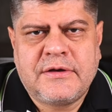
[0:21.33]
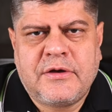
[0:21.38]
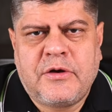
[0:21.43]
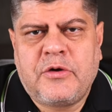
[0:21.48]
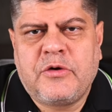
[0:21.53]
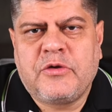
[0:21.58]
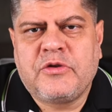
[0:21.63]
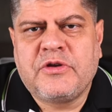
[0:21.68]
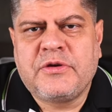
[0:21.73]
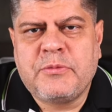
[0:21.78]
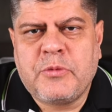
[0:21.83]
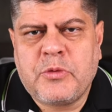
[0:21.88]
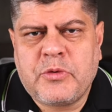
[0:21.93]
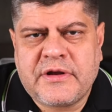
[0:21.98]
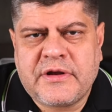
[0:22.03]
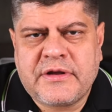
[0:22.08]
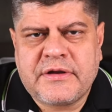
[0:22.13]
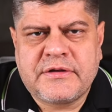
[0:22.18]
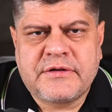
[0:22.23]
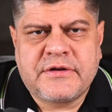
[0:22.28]
early
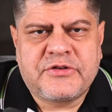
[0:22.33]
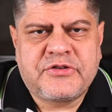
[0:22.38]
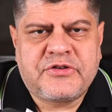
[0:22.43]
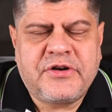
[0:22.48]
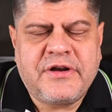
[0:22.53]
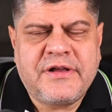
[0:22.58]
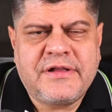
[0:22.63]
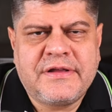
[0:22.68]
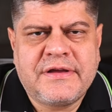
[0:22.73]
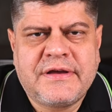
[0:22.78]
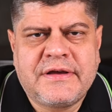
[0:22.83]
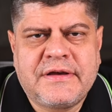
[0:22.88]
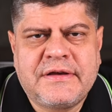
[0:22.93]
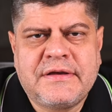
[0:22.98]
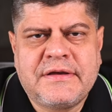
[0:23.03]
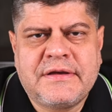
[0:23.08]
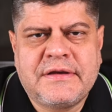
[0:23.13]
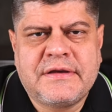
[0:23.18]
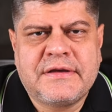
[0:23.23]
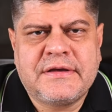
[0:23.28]
morning in Australia,
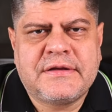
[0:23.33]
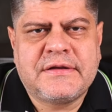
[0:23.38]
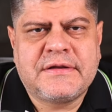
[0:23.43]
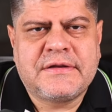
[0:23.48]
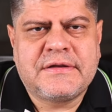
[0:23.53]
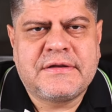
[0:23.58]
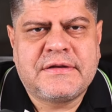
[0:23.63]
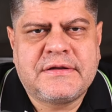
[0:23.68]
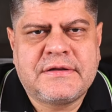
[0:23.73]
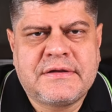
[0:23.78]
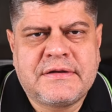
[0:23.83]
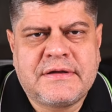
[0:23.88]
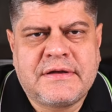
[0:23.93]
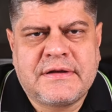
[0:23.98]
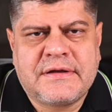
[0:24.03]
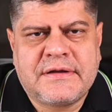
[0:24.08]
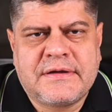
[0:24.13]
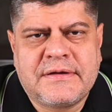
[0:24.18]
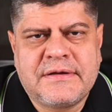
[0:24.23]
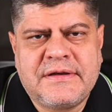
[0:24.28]
and
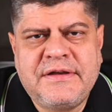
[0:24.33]
uh,